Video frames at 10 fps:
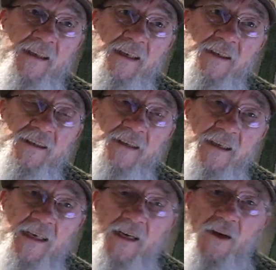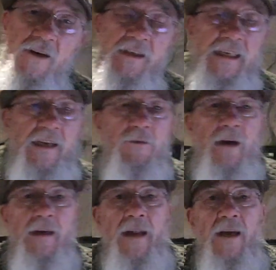that it's kind of hard to get
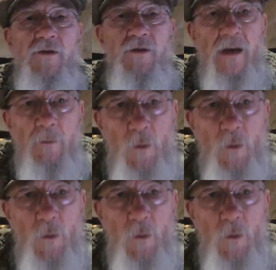right now, so I'm